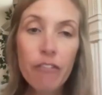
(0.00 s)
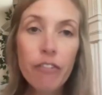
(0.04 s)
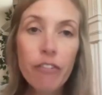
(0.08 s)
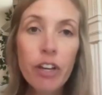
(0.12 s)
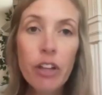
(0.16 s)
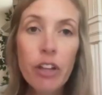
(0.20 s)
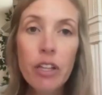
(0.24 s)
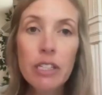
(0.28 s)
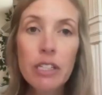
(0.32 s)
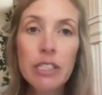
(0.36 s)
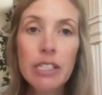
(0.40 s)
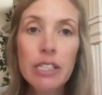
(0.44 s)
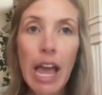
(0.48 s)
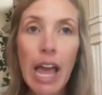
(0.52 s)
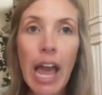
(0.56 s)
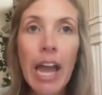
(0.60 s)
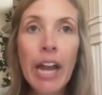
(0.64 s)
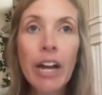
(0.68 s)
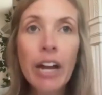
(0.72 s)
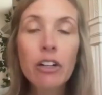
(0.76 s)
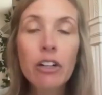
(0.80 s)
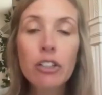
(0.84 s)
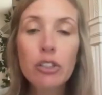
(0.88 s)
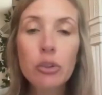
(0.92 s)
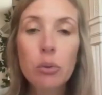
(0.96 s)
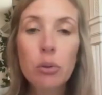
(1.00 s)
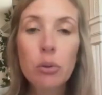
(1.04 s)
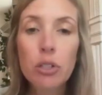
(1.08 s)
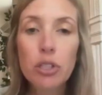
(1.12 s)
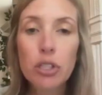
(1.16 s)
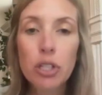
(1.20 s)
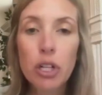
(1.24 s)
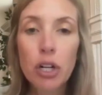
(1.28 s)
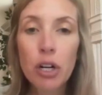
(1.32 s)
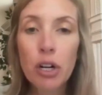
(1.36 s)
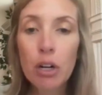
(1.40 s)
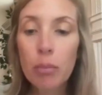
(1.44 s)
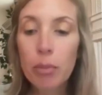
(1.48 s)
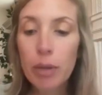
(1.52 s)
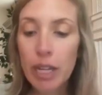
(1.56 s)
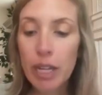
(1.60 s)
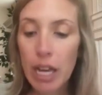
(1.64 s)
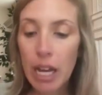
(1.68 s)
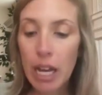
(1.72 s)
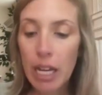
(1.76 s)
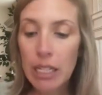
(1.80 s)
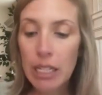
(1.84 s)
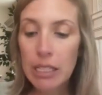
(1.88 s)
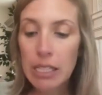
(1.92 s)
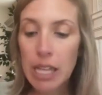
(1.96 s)
to feel this anger towards her
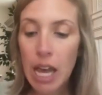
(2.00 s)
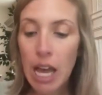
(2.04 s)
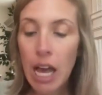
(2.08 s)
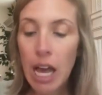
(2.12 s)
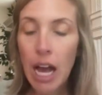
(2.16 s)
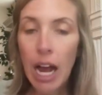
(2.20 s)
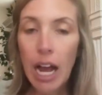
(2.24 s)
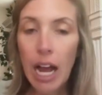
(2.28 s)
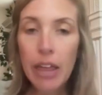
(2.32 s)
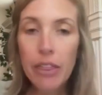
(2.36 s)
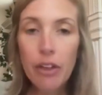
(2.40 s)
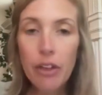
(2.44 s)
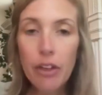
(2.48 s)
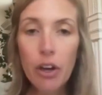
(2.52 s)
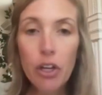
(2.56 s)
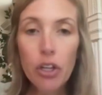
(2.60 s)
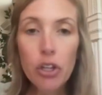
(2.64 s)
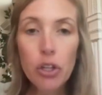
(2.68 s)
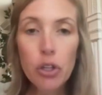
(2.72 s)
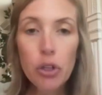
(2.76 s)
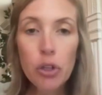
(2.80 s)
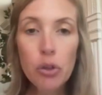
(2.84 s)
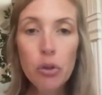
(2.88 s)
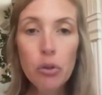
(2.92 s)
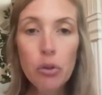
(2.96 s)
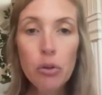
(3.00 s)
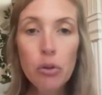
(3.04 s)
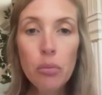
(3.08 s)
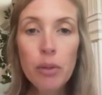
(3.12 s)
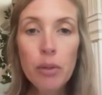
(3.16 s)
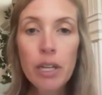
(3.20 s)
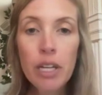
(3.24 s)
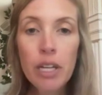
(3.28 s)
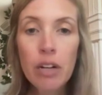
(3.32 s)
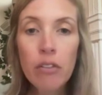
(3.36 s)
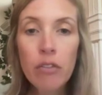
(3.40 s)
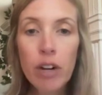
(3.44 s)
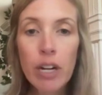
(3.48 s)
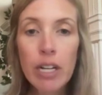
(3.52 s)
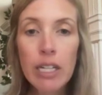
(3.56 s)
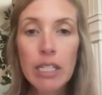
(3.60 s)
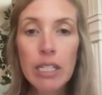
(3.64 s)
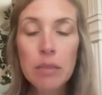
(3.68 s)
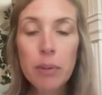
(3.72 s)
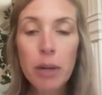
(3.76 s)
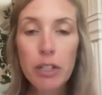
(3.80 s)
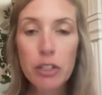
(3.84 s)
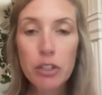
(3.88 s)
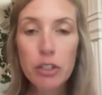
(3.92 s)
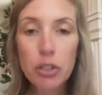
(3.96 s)
because I thought, you being
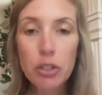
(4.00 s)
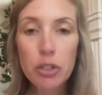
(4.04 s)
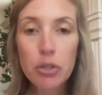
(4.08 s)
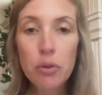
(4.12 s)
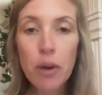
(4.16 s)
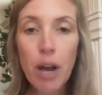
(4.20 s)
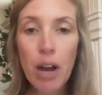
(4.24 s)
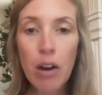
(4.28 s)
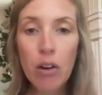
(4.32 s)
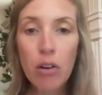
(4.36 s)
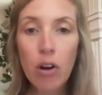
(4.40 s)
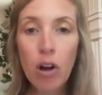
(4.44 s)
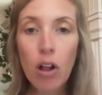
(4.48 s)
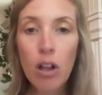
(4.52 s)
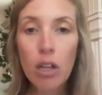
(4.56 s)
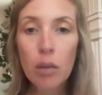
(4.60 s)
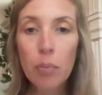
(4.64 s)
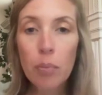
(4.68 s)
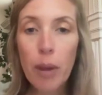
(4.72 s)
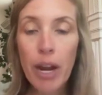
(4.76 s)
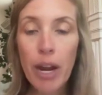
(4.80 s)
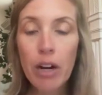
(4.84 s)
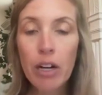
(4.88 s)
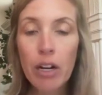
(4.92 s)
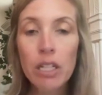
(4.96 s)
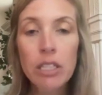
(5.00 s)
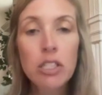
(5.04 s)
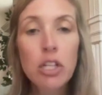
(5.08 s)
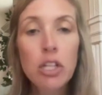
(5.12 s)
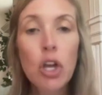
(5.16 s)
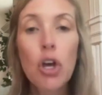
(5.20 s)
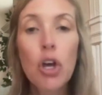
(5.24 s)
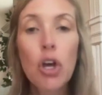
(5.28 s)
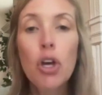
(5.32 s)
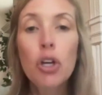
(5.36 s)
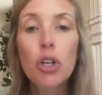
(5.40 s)
raised by two alcoholic parents,